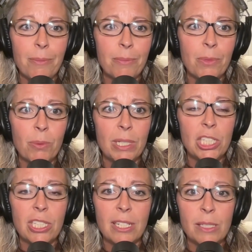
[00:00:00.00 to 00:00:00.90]

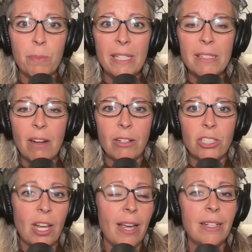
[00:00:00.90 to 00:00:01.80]
which is based on
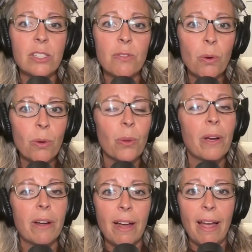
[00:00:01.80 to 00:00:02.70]
Chinese
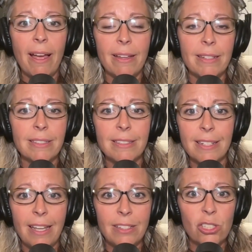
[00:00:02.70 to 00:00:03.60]
folklore. And
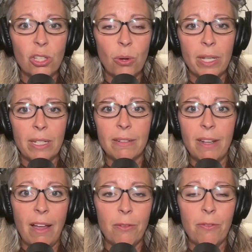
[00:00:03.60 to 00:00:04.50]
so it
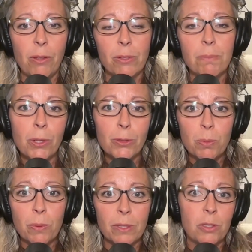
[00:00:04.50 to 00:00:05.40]
kind of follows
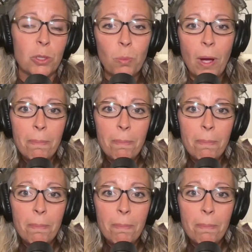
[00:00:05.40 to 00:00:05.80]
multiple, there's one